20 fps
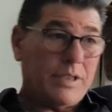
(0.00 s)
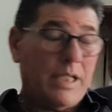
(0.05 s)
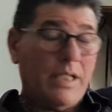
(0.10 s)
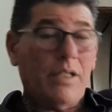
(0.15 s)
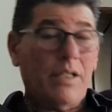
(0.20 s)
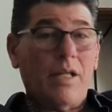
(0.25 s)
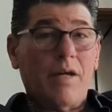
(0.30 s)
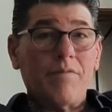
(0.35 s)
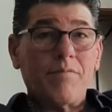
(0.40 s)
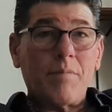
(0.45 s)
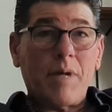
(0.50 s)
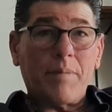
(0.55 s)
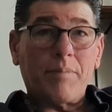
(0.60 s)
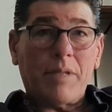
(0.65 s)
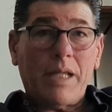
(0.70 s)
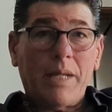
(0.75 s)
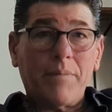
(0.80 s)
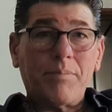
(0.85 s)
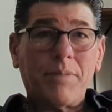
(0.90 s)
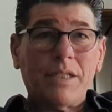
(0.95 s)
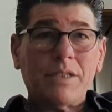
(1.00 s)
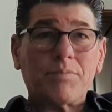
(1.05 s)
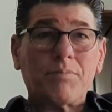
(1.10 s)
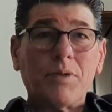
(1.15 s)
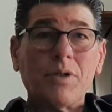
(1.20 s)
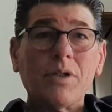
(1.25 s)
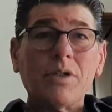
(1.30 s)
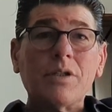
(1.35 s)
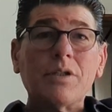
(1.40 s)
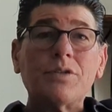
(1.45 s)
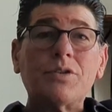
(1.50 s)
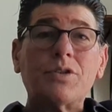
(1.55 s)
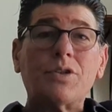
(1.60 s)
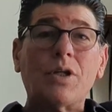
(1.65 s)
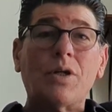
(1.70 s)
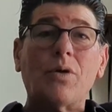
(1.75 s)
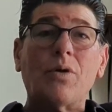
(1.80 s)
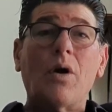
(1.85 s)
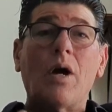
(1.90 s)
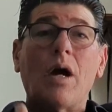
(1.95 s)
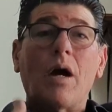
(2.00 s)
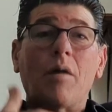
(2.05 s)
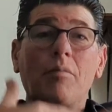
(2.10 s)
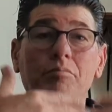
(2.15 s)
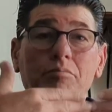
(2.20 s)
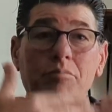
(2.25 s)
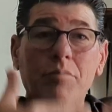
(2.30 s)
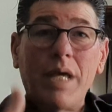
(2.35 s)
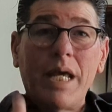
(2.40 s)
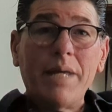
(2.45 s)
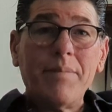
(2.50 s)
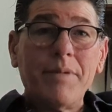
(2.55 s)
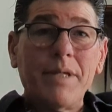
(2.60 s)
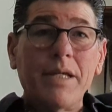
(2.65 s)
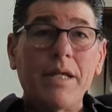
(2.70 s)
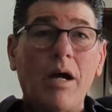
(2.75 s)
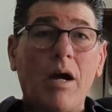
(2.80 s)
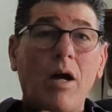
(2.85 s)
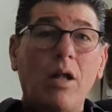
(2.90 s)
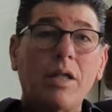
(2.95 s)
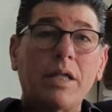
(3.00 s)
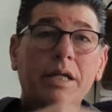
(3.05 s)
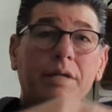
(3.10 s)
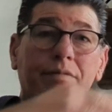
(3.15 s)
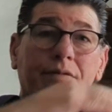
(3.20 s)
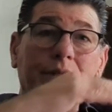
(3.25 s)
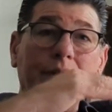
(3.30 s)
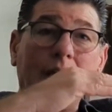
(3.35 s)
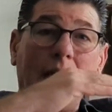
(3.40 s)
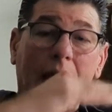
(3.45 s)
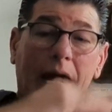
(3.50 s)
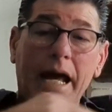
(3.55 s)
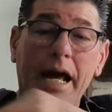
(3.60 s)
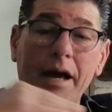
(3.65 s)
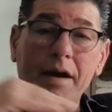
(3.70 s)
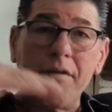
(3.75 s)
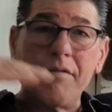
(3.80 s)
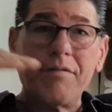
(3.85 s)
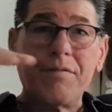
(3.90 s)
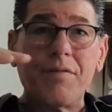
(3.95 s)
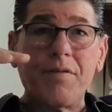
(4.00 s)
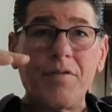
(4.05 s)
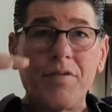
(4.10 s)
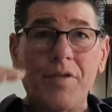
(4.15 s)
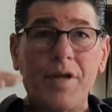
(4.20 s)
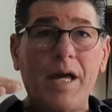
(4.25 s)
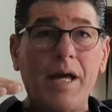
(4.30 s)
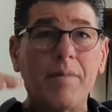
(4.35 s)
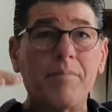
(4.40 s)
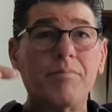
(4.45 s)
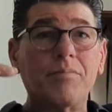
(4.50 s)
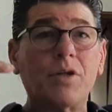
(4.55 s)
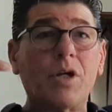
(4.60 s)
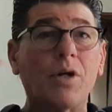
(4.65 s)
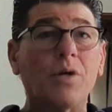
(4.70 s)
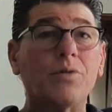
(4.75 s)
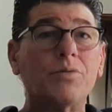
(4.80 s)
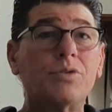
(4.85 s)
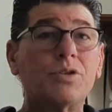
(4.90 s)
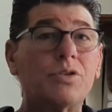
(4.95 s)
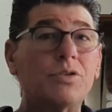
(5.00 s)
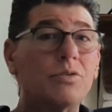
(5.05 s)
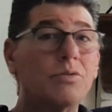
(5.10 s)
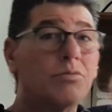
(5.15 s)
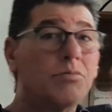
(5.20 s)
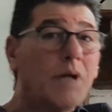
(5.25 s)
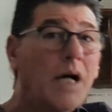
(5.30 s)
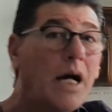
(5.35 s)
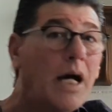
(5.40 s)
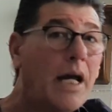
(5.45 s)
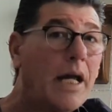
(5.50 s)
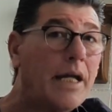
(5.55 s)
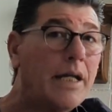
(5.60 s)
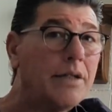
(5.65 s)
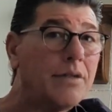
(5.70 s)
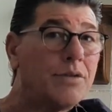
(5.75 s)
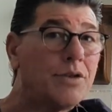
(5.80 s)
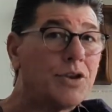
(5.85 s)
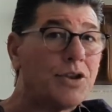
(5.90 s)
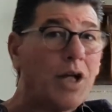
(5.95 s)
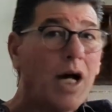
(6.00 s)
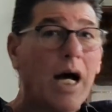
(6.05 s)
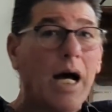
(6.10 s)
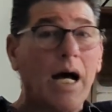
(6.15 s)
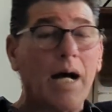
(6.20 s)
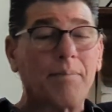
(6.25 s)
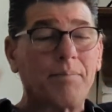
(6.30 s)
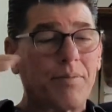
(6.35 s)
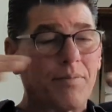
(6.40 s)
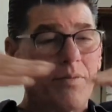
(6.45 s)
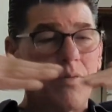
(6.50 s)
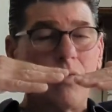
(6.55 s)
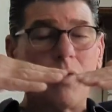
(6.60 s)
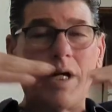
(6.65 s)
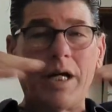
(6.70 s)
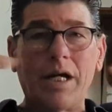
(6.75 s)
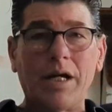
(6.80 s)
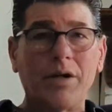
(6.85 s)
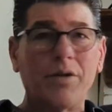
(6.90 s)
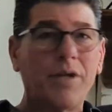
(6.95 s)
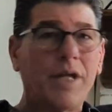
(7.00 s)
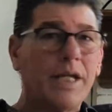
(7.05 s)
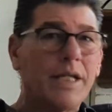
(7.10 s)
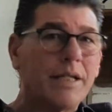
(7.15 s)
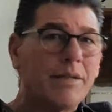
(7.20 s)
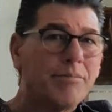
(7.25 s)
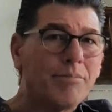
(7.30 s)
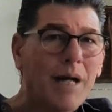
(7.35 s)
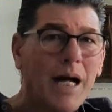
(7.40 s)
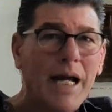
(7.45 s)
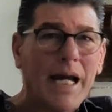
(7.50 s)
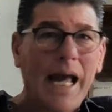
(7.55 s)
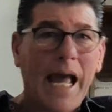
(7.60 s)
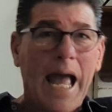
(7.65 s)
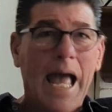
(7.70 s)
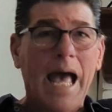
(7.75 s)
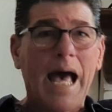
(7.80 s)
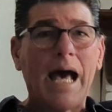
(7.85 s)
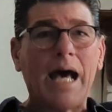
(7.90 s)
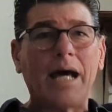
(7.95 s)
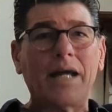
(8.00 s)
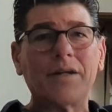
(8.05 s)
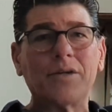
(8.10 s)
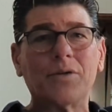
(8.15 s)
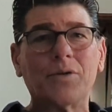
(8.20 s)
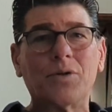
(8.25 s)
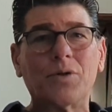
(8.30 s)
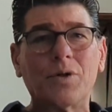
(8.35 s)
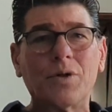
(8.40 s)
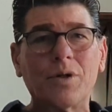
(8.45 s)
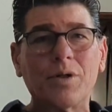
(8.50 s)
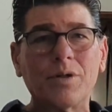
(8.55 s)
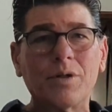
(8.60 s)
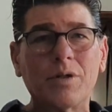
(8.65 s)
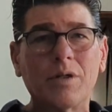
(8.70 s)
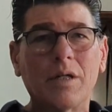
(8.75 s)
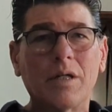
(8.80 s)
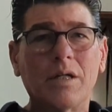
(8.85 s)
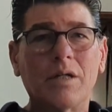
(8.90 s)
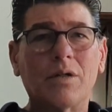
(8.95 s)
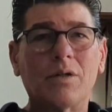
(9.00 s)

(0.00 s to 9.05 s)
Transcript: they love my plant-based burgers, so maybe I'll even have them go to my shop where they can buy a hat or